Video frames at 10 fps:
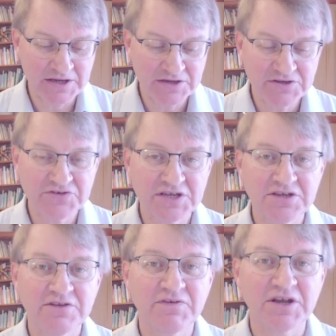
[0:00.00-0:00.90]
you tend
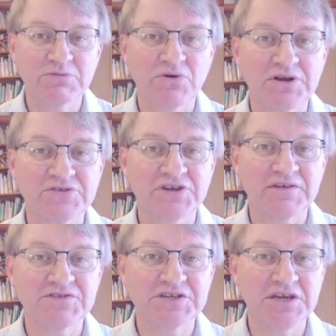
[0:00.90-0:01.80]
to develop quite a
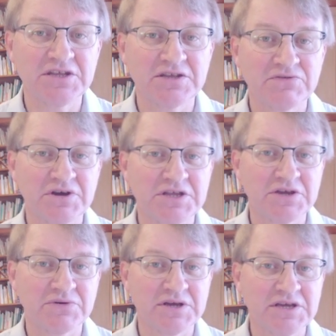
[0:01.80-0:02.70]
tough skin when
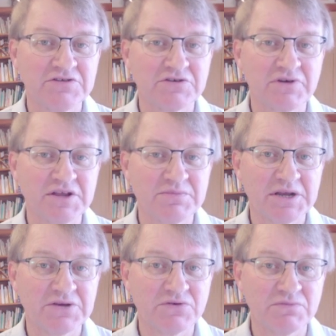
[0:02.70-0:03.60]
you're an integrated
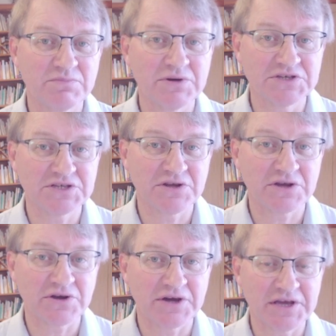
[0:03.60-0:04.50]
medical person
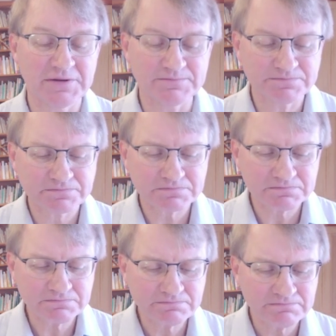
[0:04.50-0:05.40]
like I am.
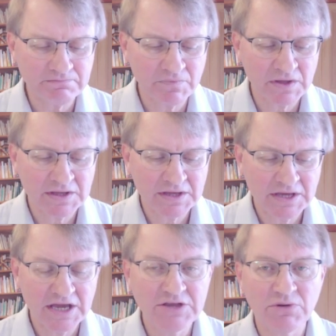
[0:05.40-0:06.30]

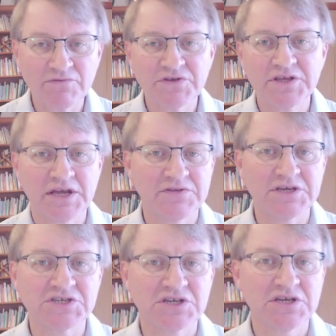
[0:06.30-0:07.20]
And you often get
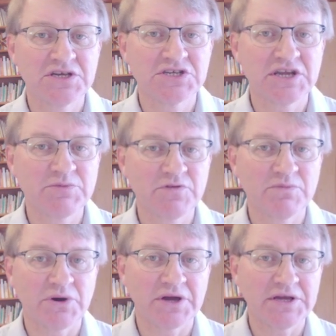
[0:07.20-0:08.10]
this. Some of
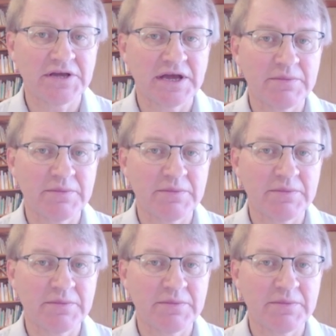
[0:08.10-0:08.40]
my